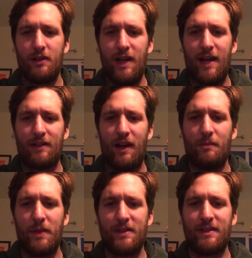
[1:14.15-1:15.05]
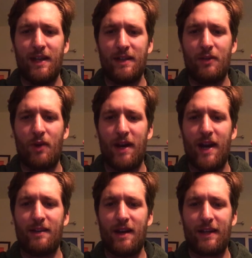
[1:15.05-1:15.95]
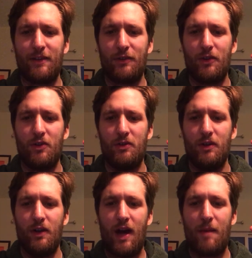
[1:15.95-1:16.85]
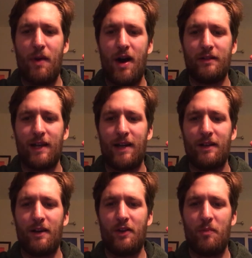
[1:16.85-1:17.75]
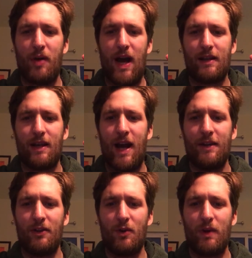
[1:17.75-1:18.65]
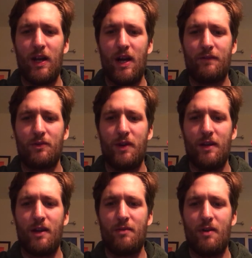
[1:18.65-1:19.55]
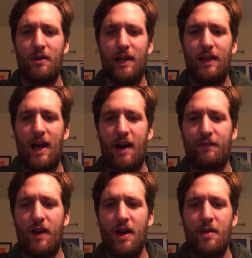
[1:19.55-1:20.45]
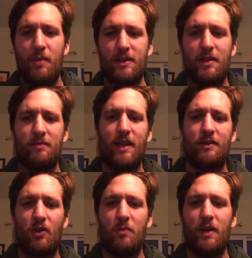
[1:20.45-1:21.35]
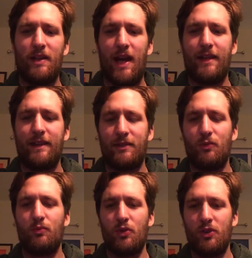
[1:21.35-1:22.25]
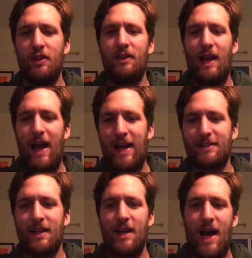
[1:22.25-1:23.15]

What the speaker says: That I'll be standing right here talking to you about another path. I know we love to hit the road and laugh, but something told me that it wouldn't last.